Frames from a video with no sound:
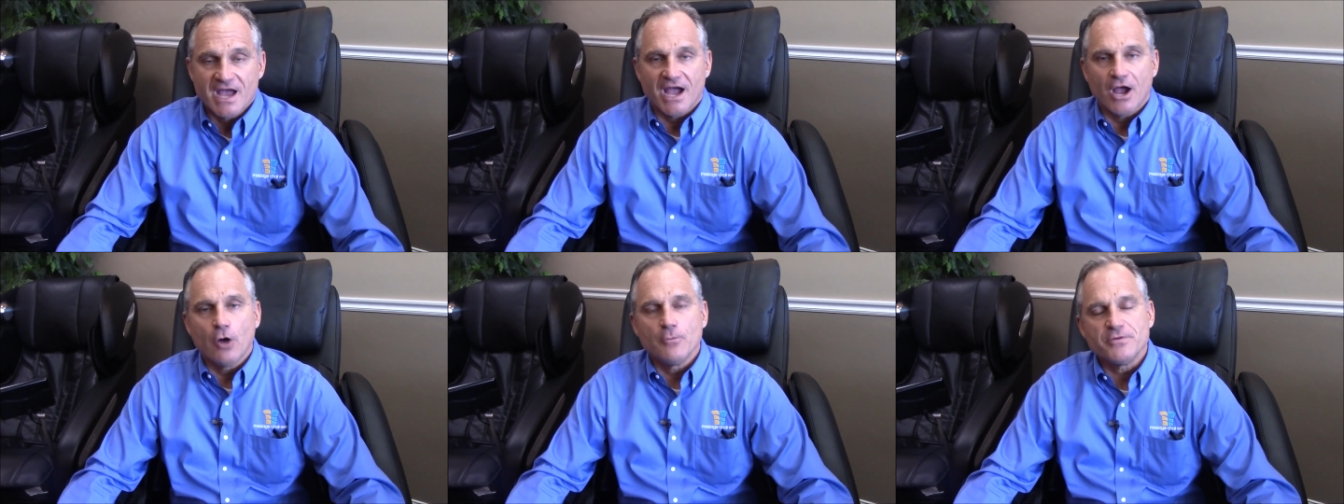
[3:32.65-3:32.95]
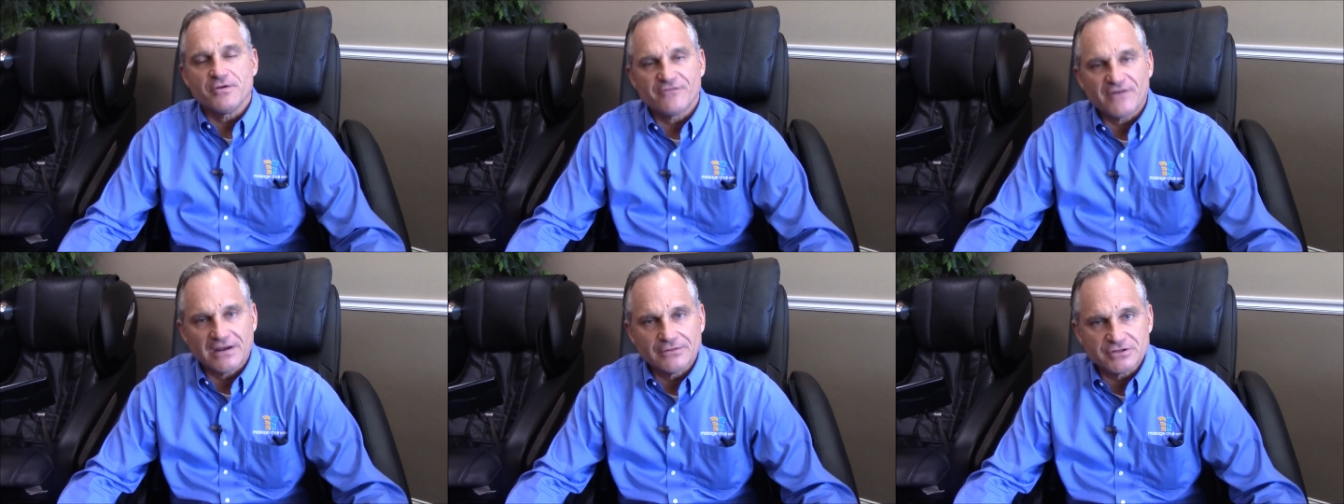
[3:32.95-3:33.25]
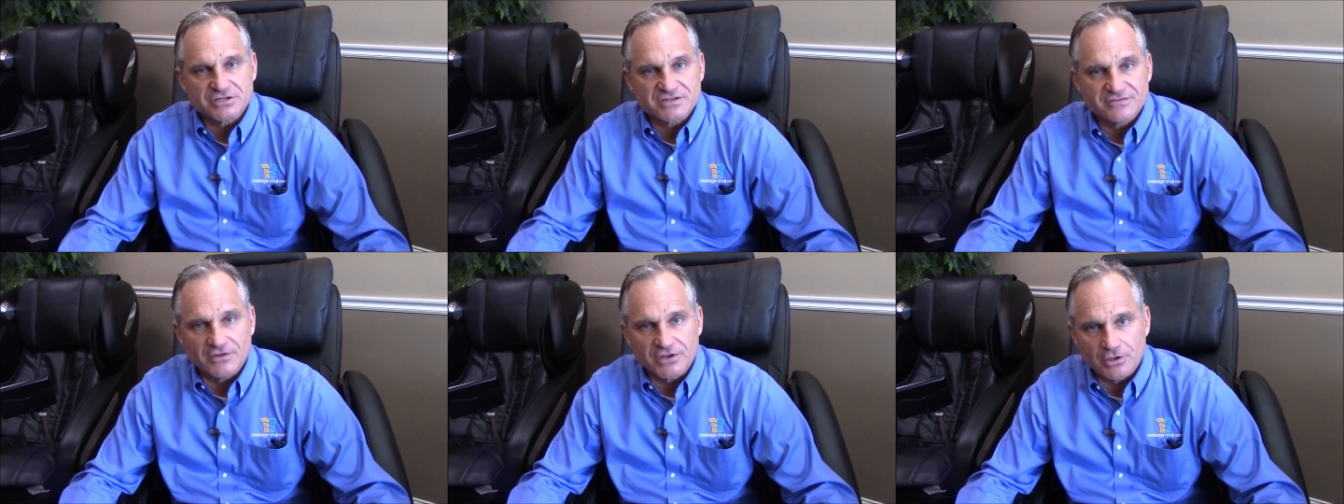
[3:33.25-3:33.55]
I hope you
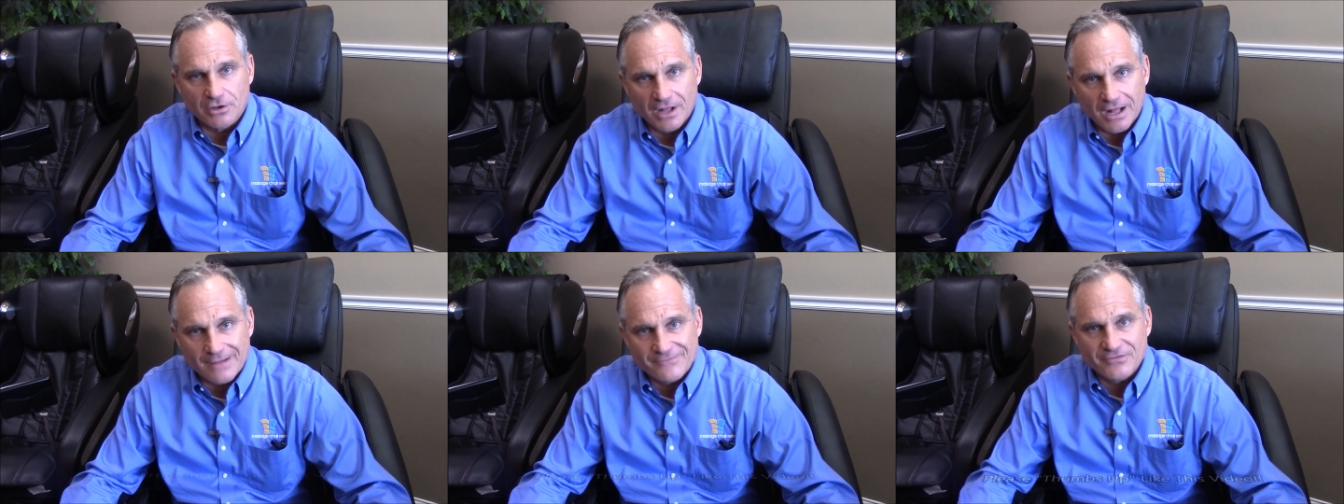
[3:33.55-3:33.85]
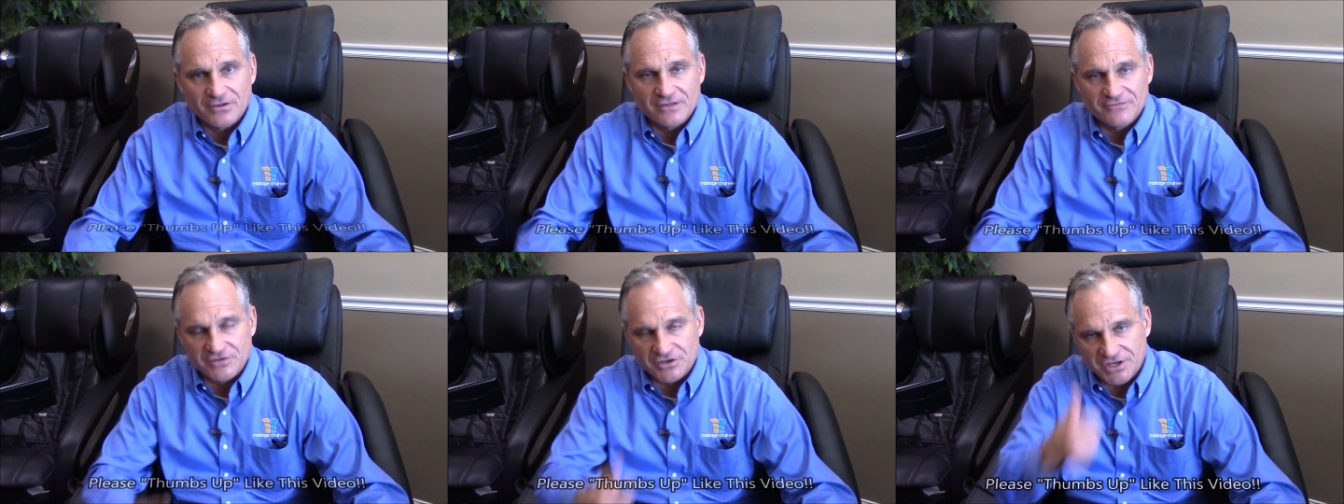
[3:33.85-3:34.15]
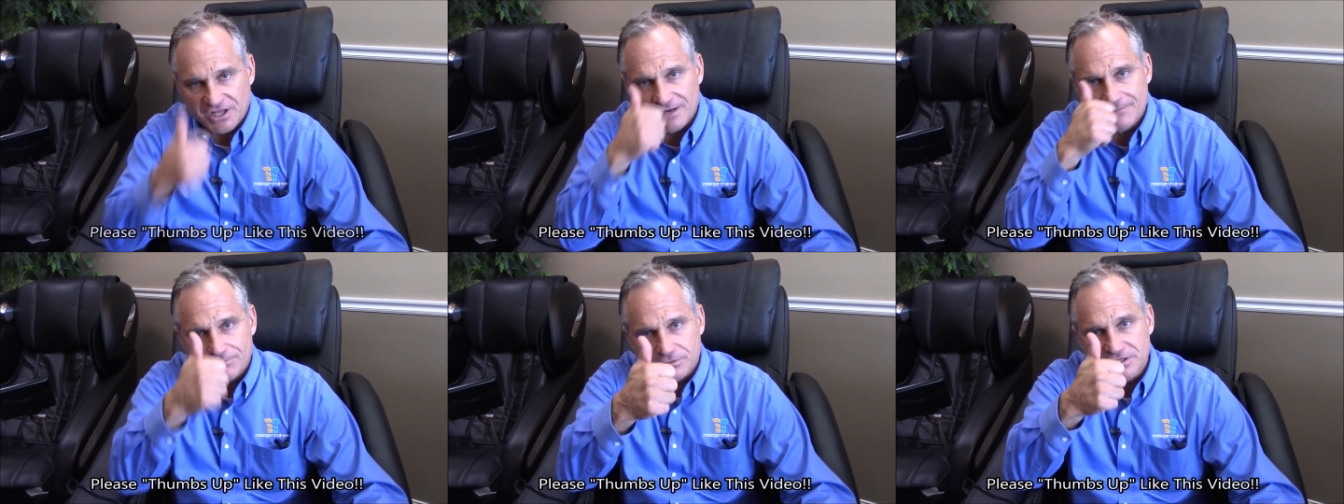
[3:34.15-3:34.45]
found this video helpful. If you
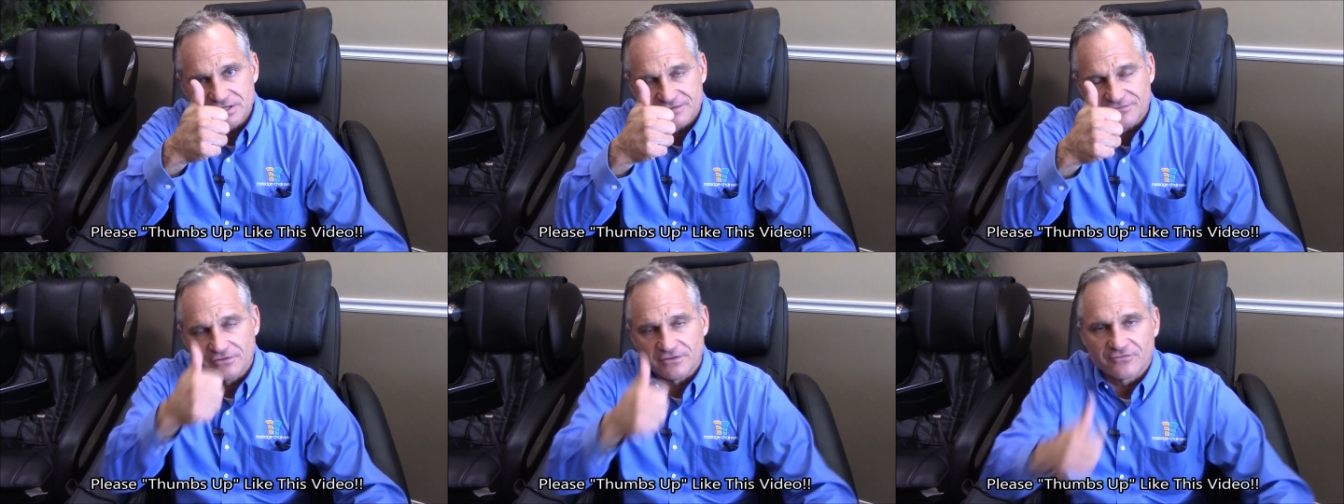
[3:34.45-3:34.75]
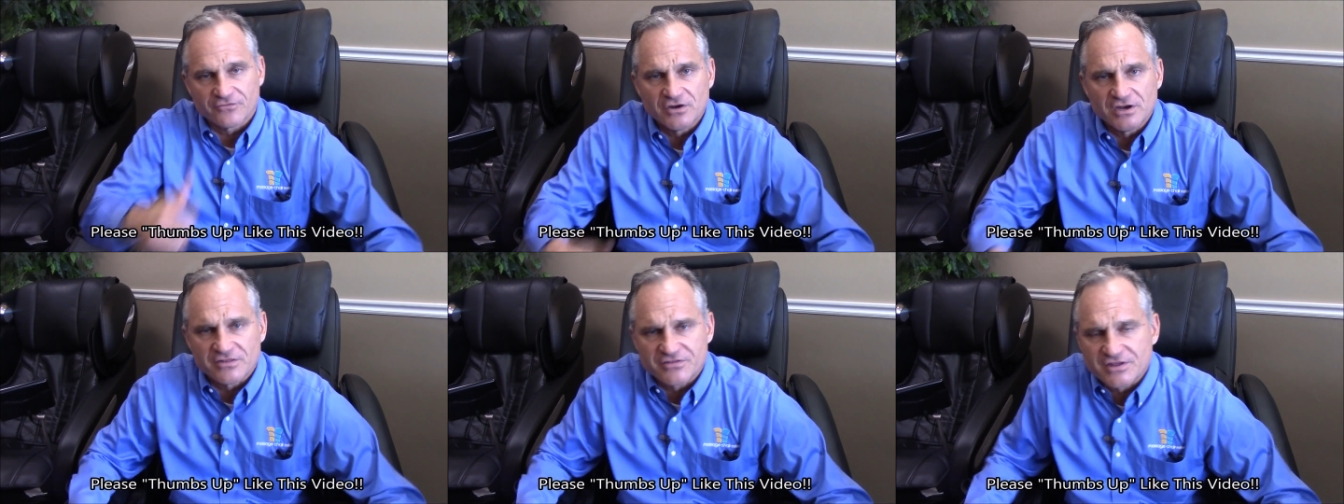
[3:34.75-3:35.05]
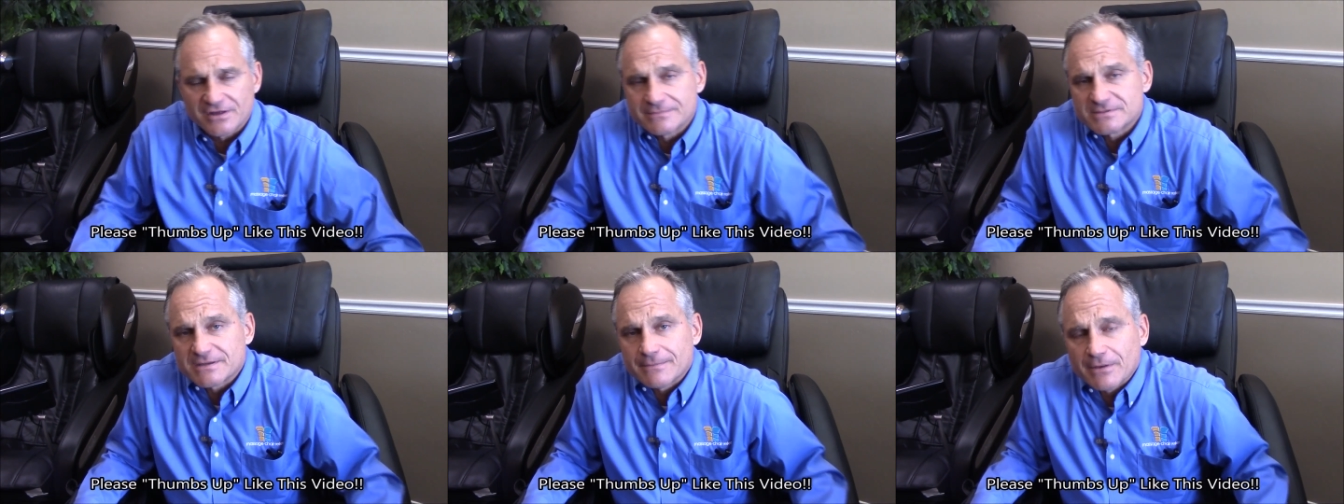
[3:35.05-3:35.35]
did, please feel free to
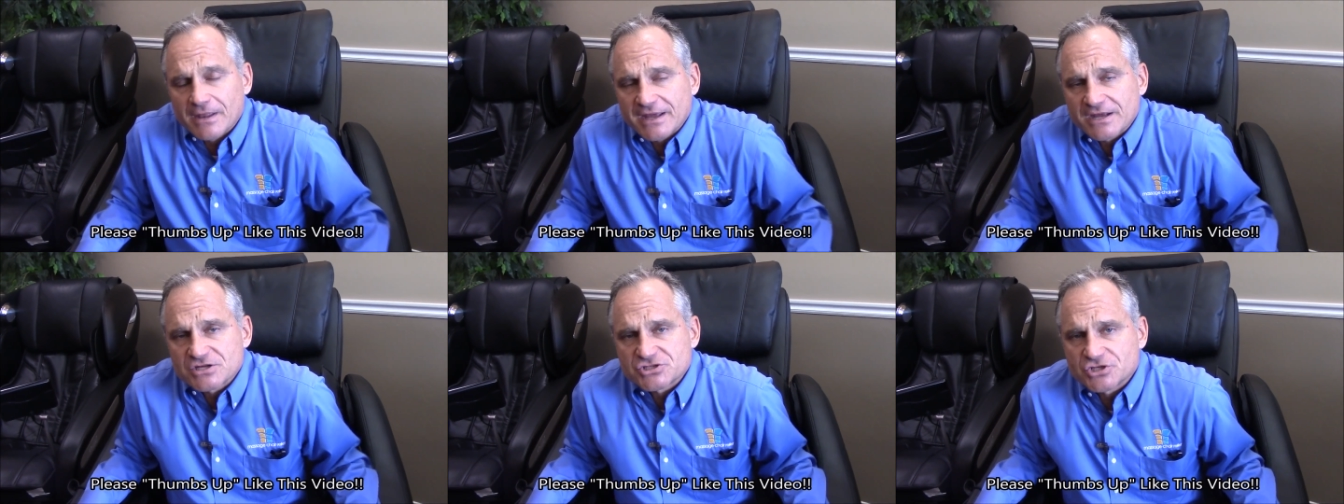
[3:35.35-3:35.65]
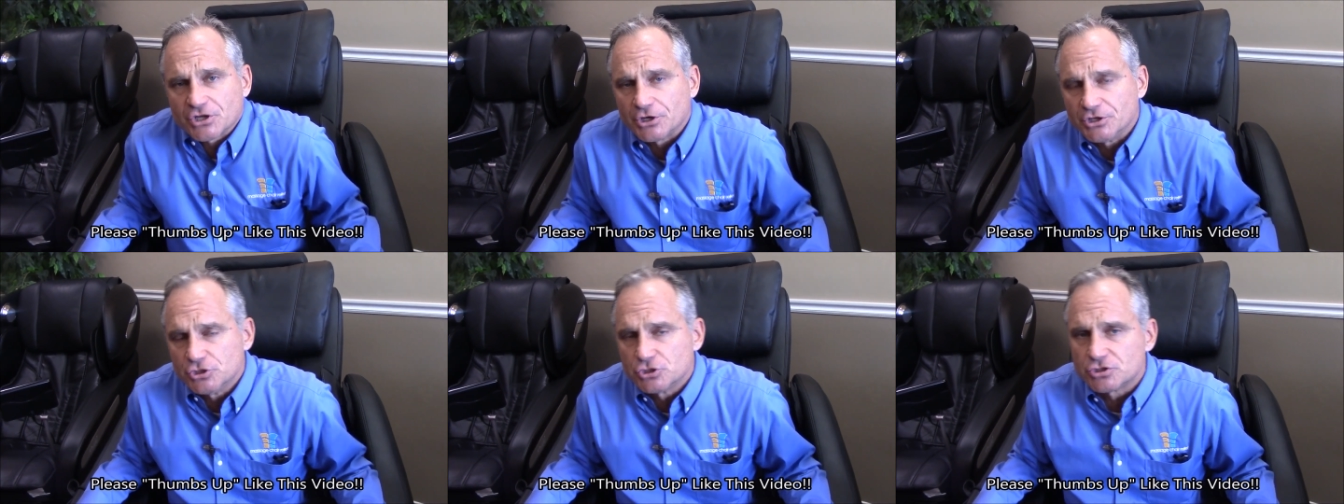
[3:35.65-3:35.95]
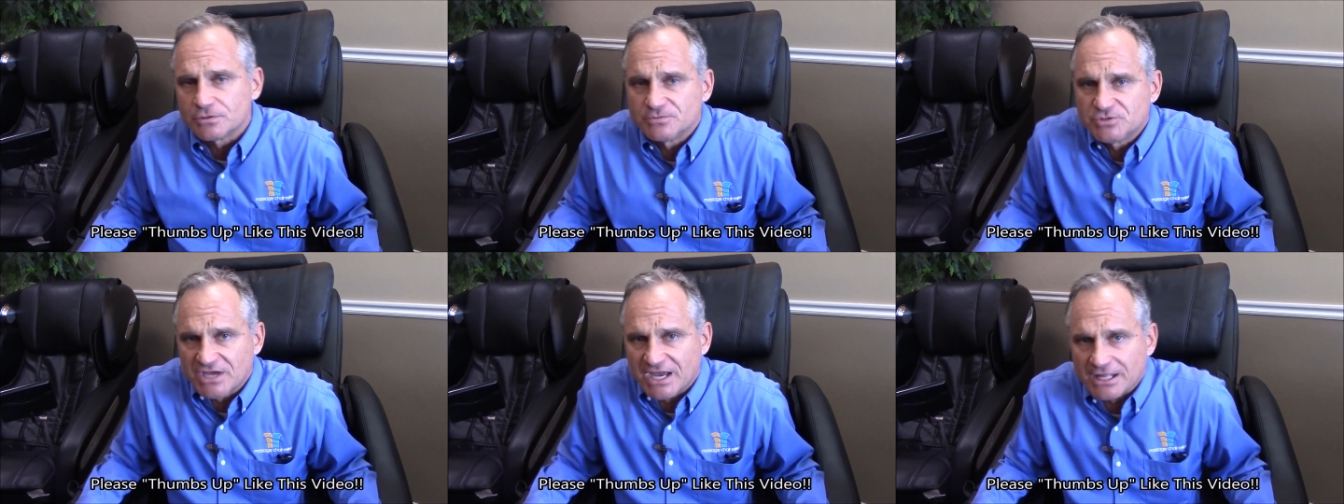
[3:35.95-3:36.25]
thumbs up, like us on our
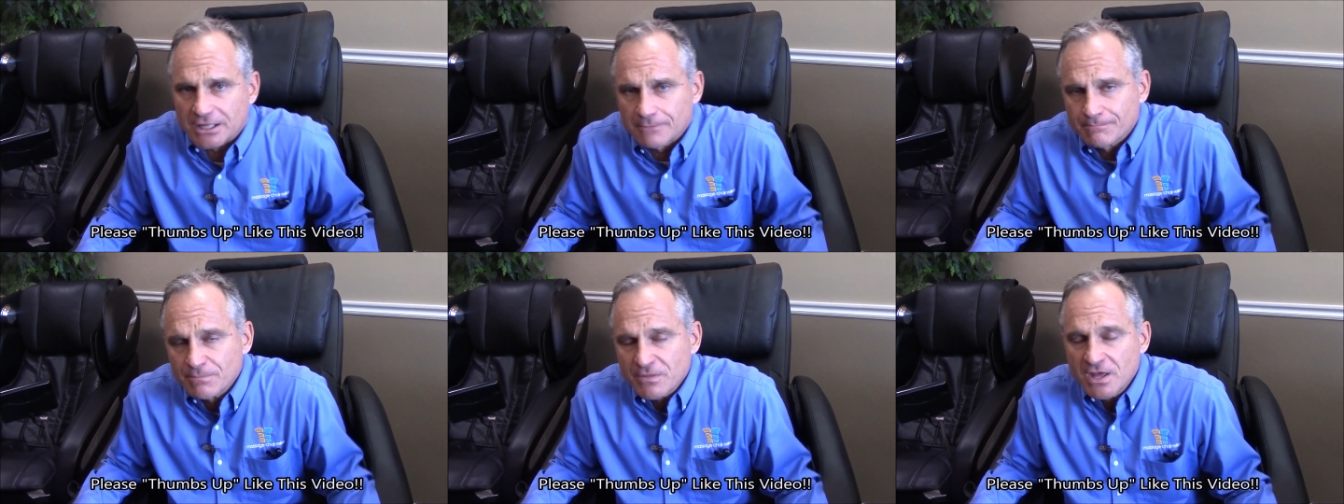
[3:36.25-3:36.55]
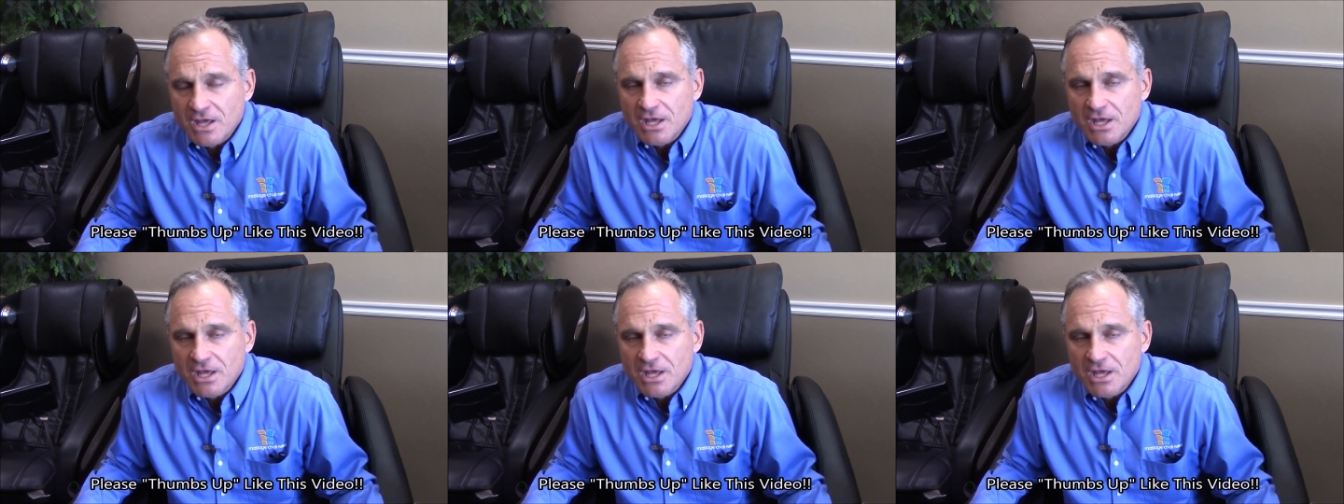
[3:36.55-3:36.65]
YouTube channel,